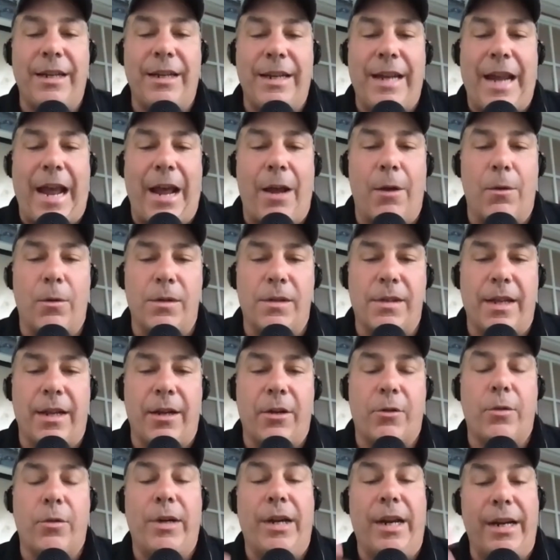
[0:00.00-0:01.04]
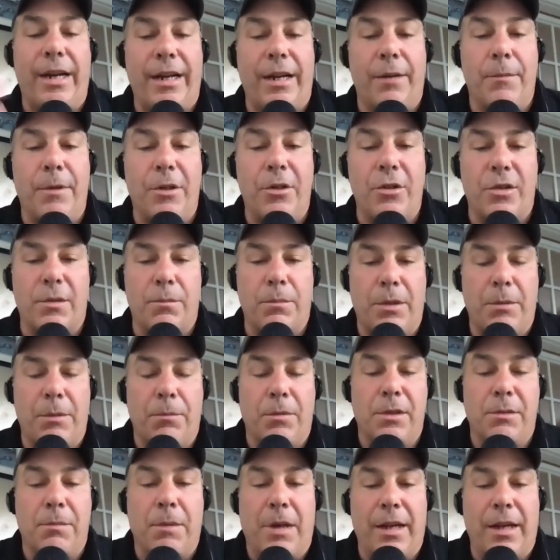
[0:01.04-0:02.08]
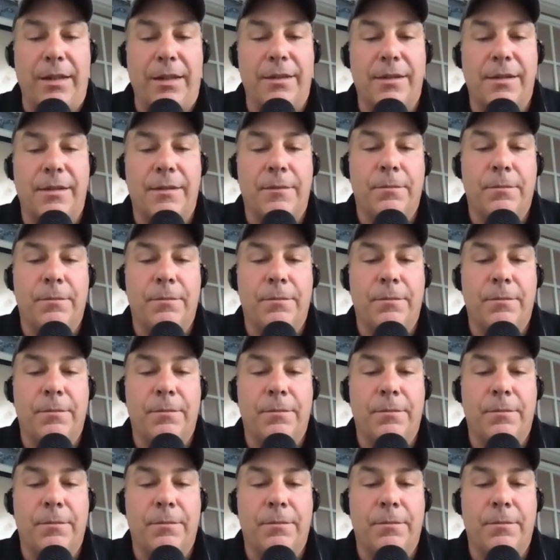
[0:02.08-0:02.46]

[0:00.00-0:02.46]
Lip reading: nouns that create images in people's minds.